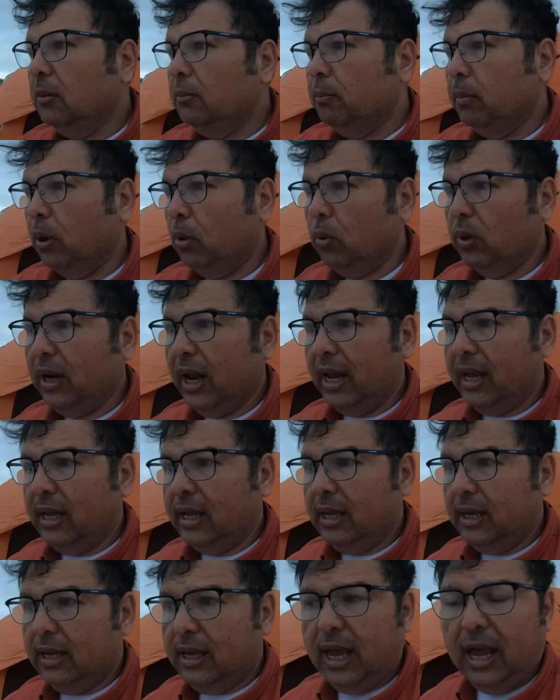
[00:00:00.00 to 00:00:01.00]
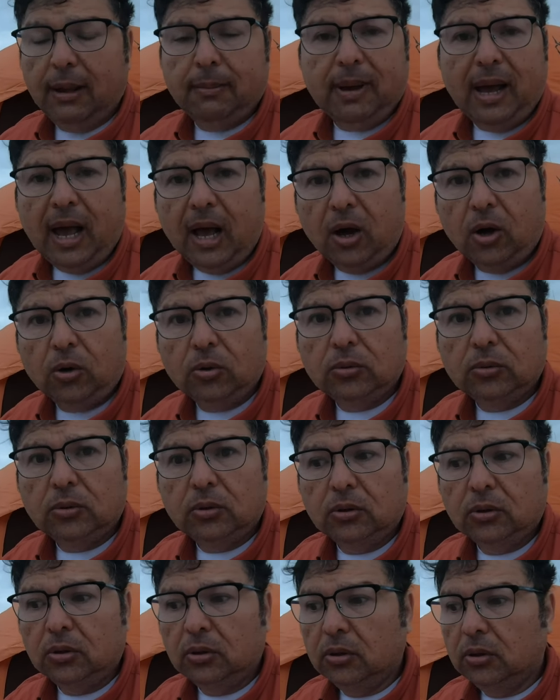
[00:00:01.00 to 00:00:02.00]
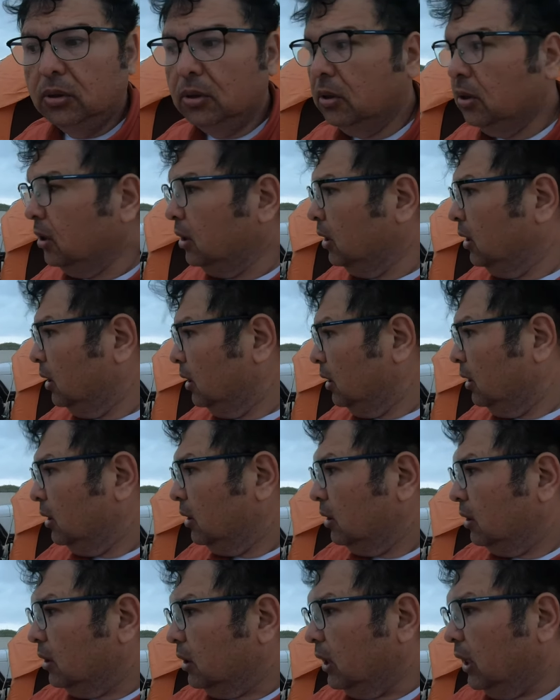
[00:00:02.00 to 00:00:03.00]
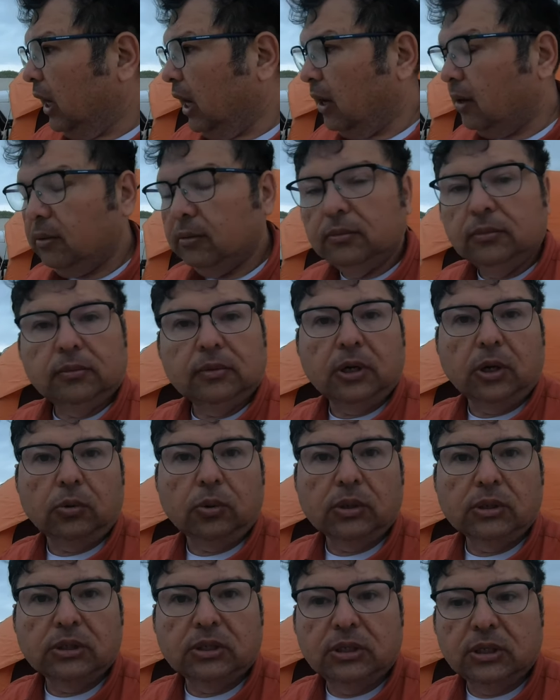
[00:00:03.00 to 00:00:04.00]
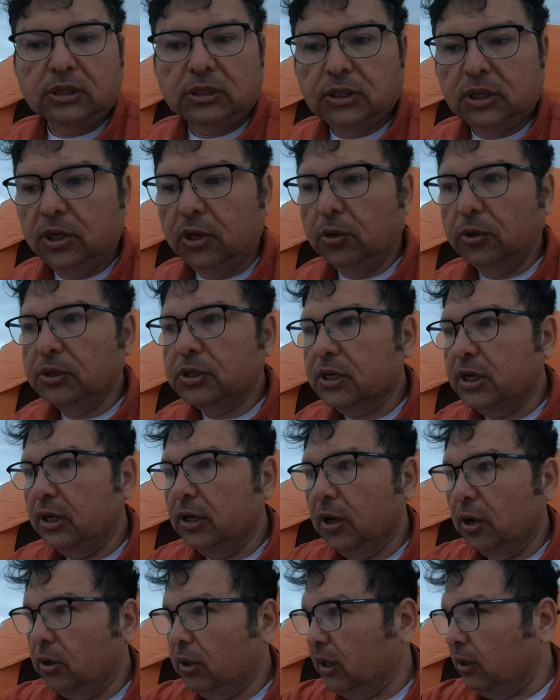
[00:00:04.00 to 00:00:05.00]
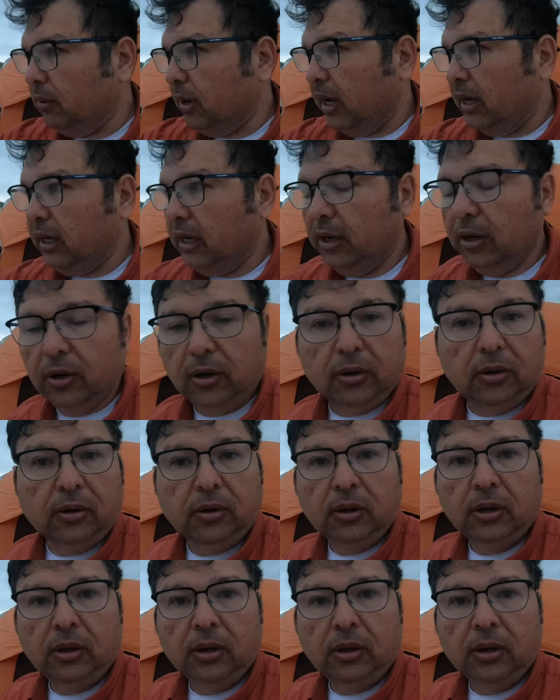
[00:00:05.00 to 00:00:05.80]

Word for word: But when I came out, yep, there was this huge coyote right here